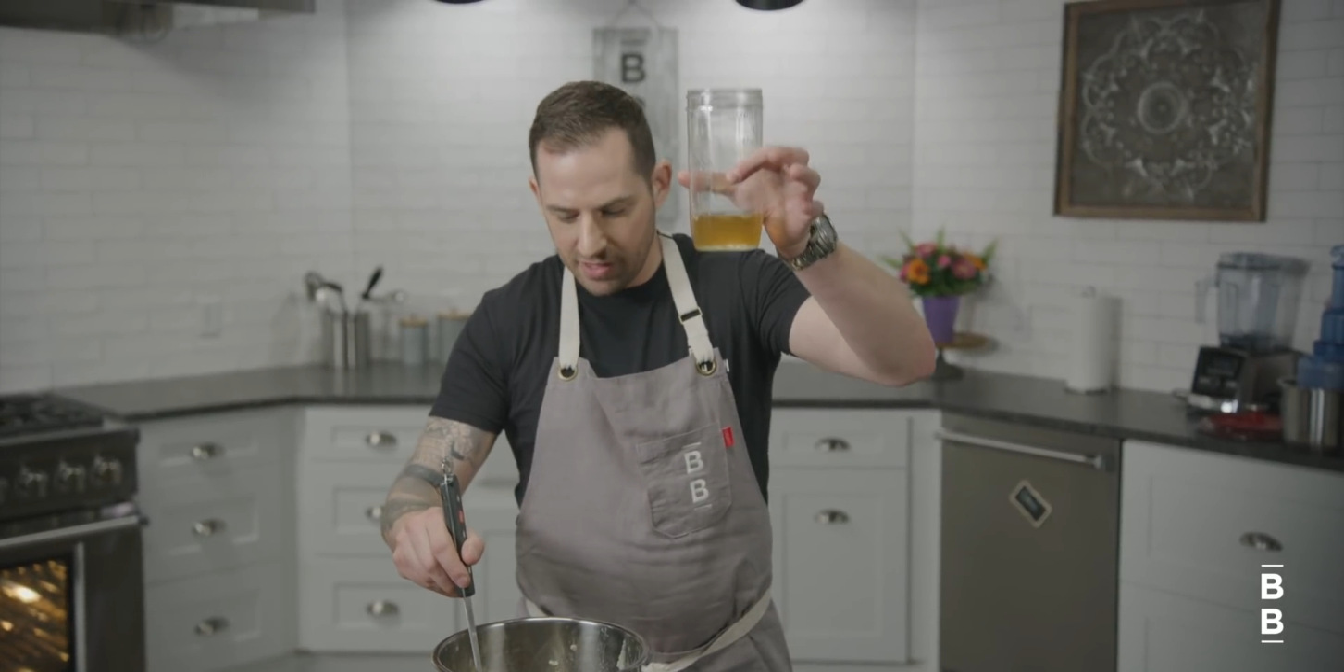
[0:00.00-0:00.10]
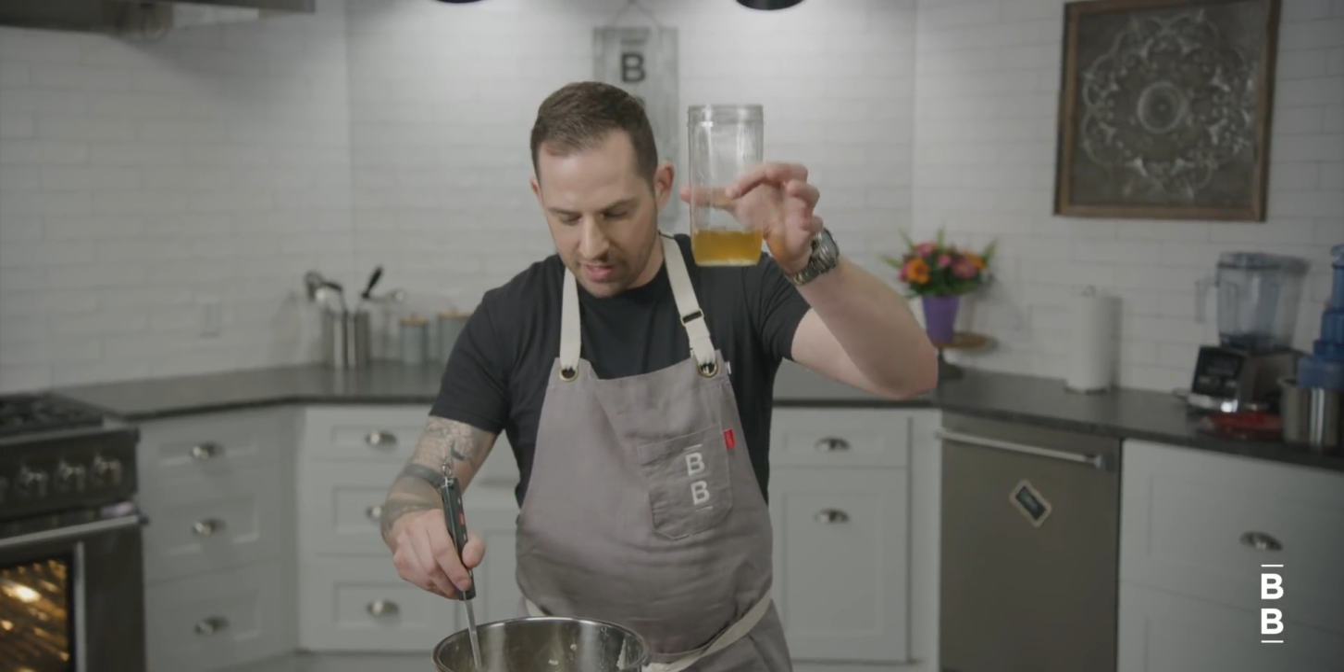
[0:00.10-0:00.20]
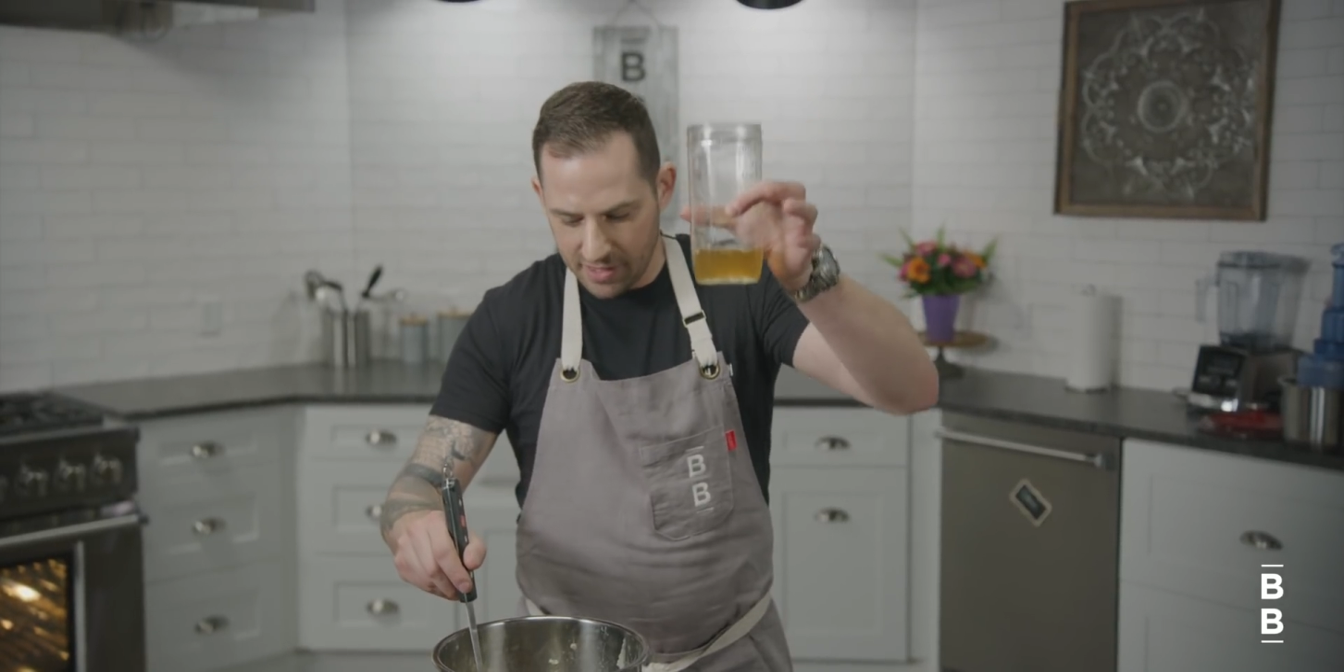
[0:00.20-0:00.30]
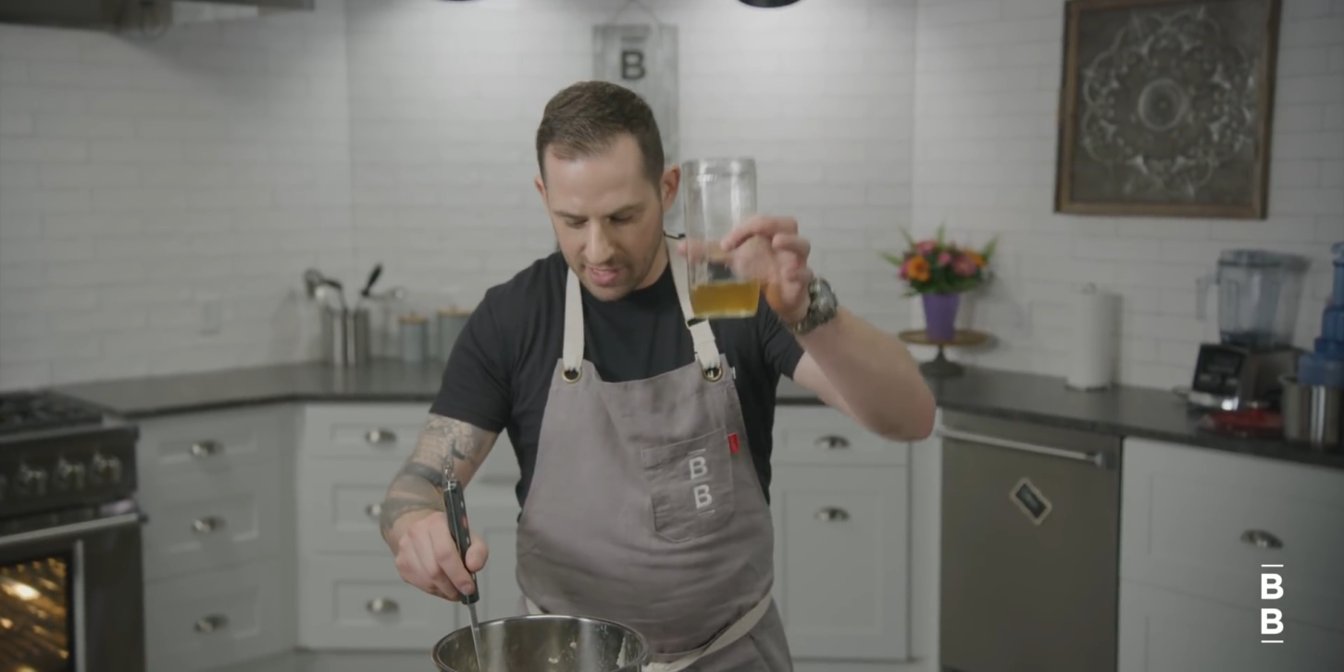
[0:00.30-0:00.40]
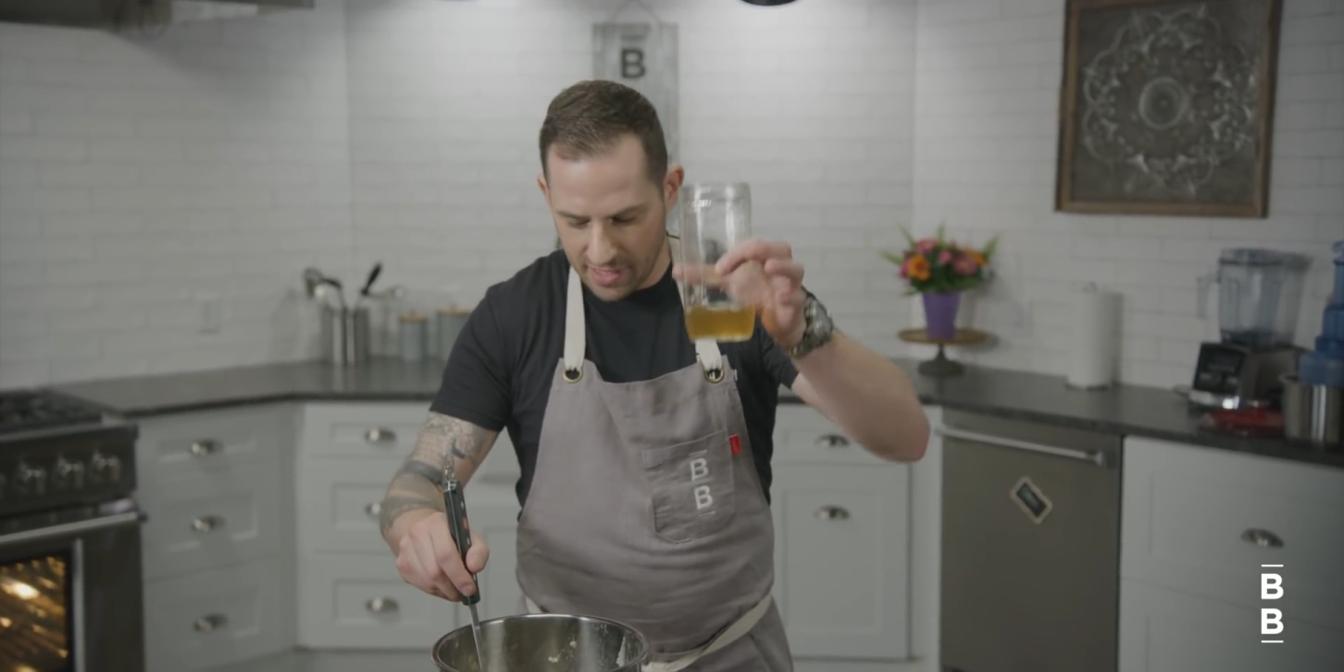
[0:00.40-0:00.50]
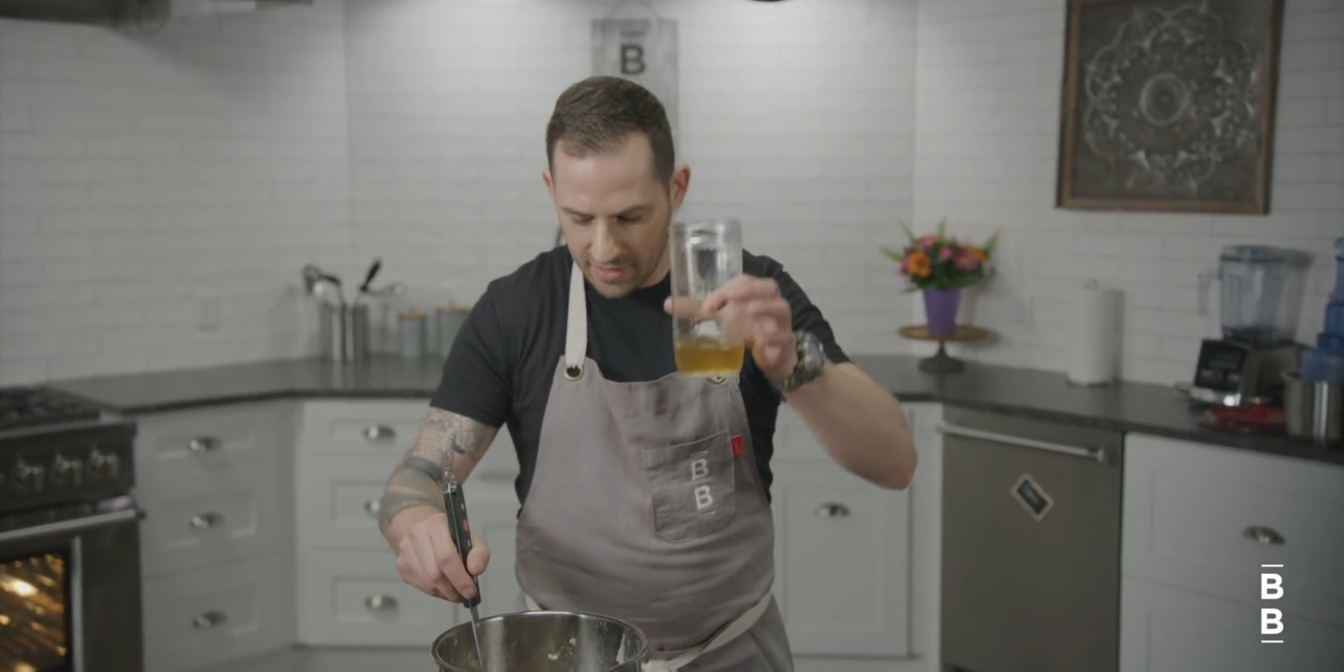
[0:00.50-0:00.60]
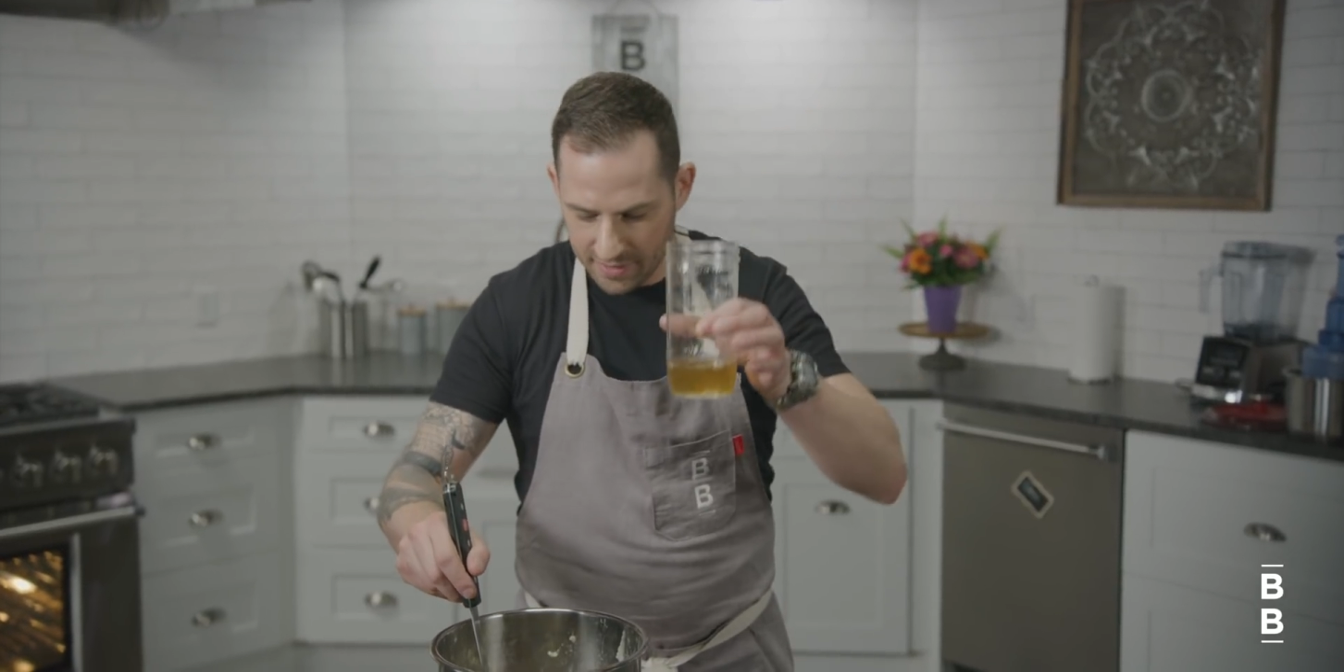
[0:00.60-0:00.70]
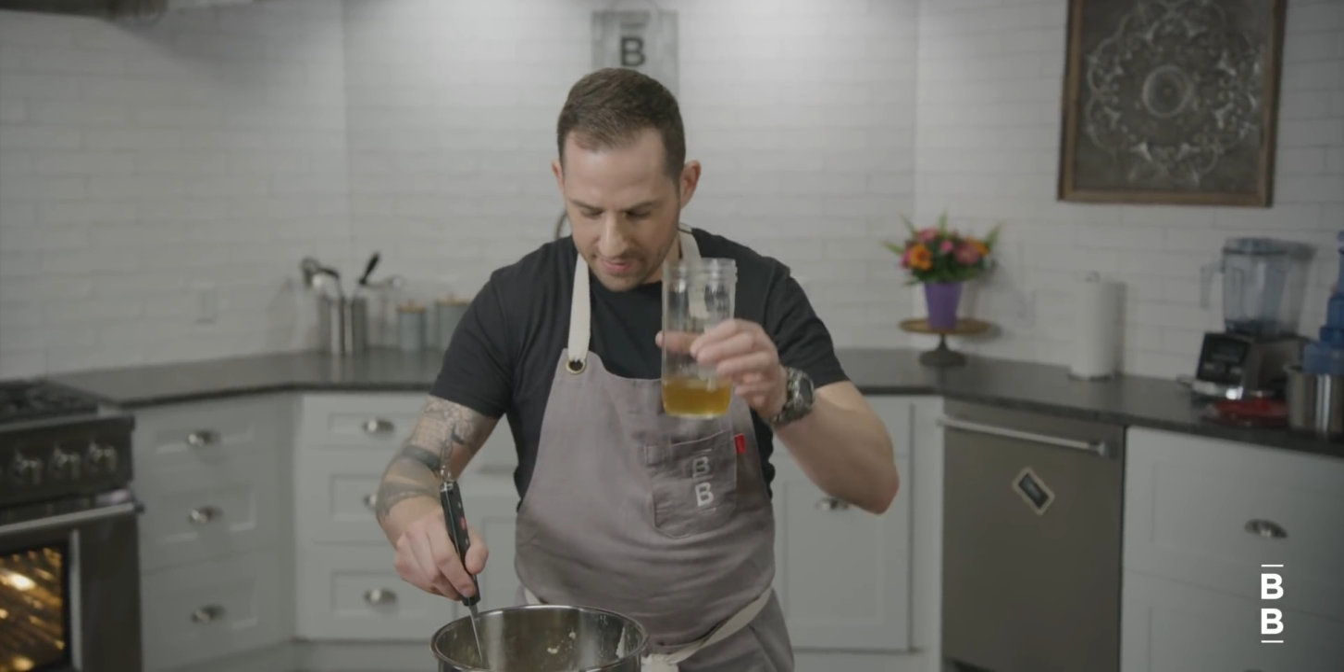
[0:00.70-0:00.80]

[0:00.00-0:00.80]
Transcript: clear.